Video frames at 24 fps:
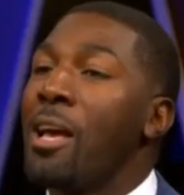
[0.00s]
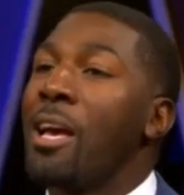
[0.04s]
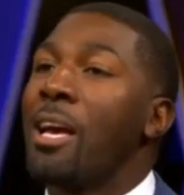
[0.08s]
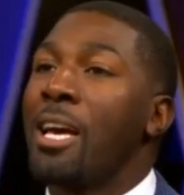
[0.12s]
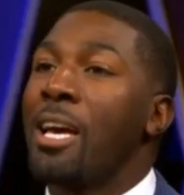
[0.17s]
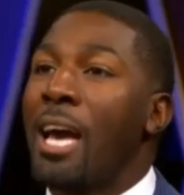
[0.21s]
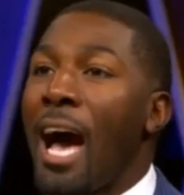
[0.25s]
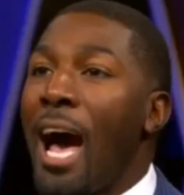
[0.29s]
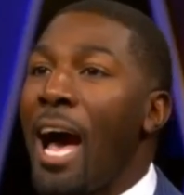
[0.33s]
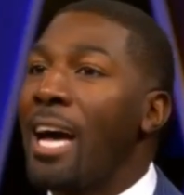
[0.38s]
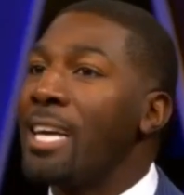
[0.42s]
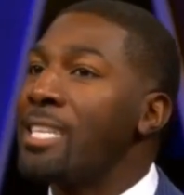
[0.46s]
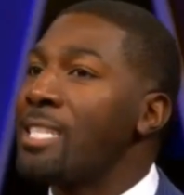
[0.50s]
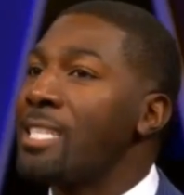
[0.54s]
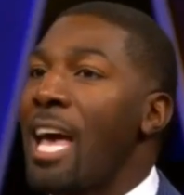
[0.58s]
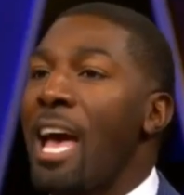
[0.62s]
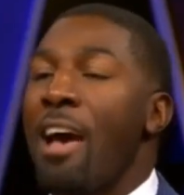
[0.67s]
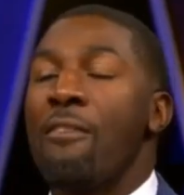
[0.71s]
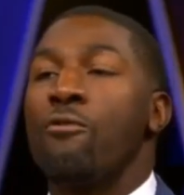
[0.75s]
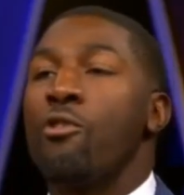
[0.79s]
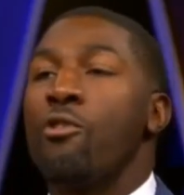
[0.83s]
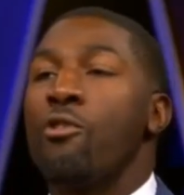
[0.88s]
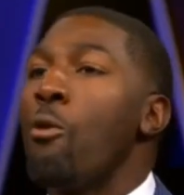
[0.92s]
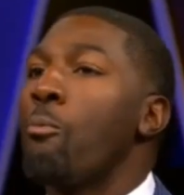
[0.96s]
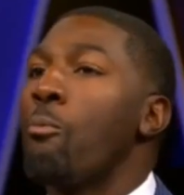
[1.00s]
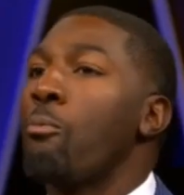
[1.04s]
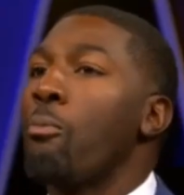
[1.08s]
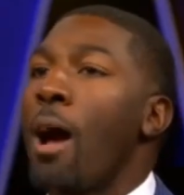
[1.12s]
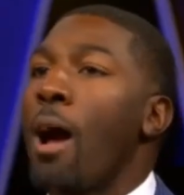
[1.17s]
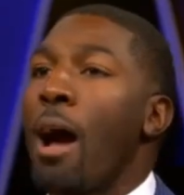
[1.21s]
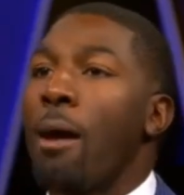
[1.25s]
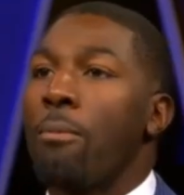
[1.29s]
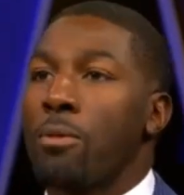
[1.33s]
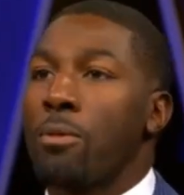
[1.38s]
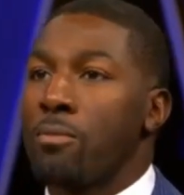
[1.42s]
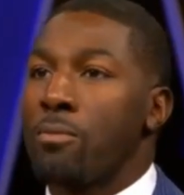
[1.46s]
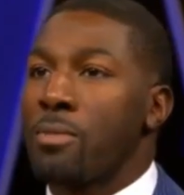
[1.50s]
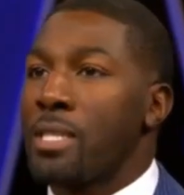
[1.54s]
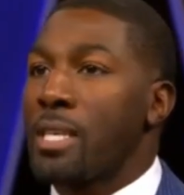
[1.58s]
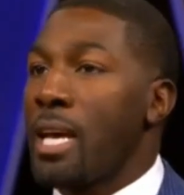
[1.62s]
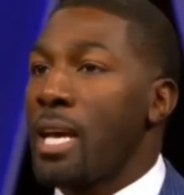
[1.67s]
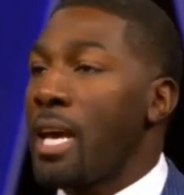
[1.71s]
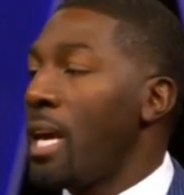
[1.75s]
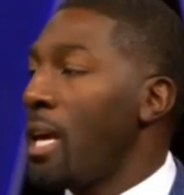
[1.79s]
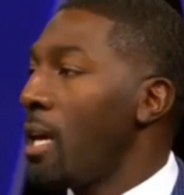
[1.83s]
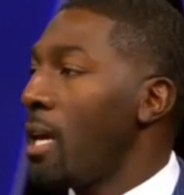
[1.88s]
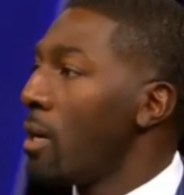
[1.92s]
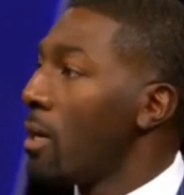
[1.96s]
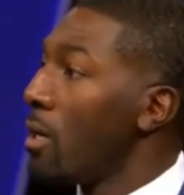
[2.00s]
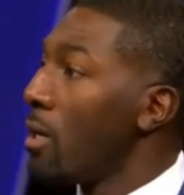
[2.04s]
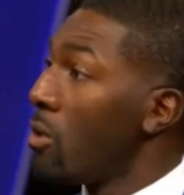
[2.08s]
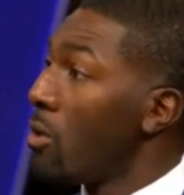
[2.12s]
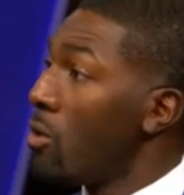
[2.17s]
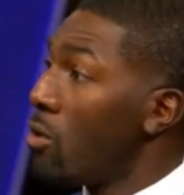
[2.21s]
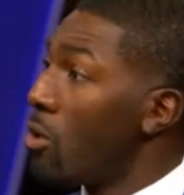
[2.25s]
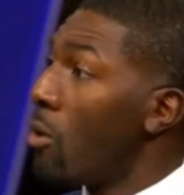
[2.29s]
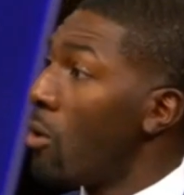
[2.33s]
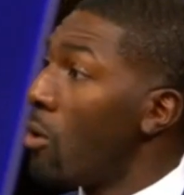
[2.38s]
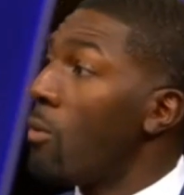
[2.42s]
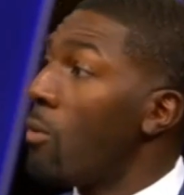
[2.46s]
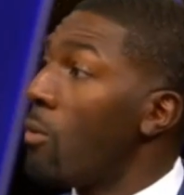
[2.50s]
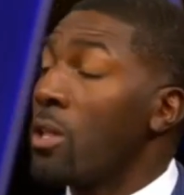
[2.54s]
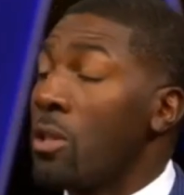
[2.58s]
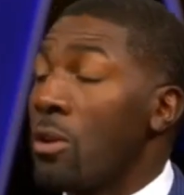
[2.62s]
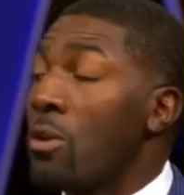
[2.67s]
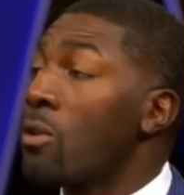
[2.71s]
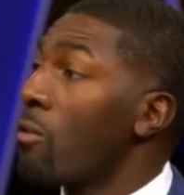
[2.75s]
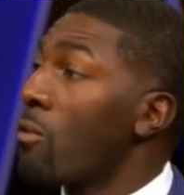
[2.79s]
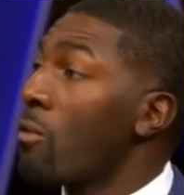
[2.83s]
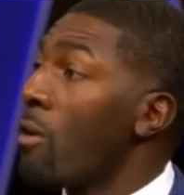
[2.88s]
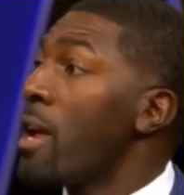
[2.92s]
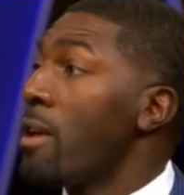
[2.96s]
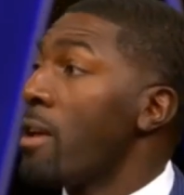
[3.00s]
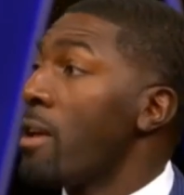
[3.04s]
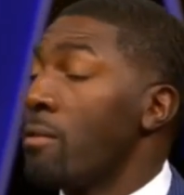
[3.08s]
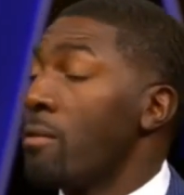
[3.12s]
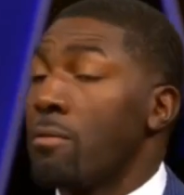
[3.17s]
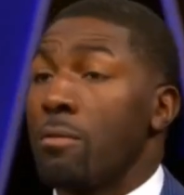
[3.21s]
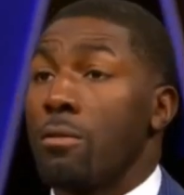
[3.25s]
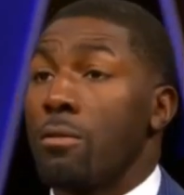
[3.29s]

Guys have no problem saying, you know what, you're great,